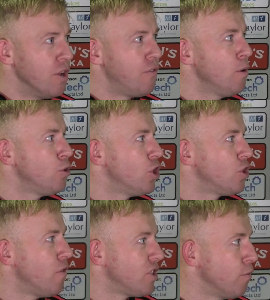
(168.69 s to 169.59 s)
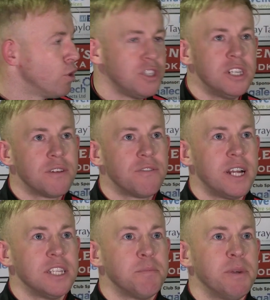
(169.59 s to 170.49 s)
It feels just, obviously I've not seen the
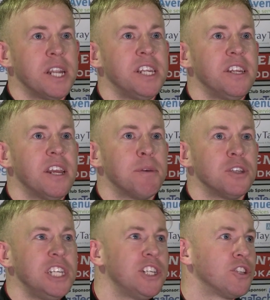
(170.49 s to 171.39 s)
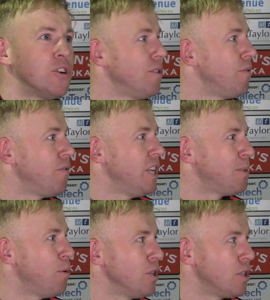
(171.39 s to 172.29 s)
fans been in here yet, but see just on
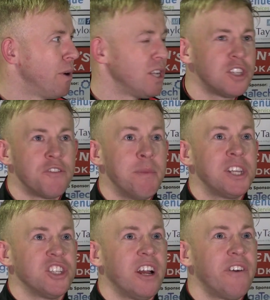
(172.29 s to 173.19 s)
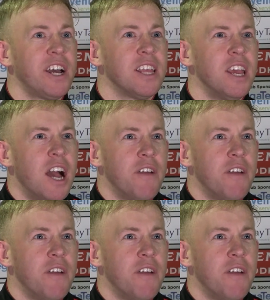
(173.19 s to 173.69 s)
Facebook and Twitter and stuff, the messages I've had,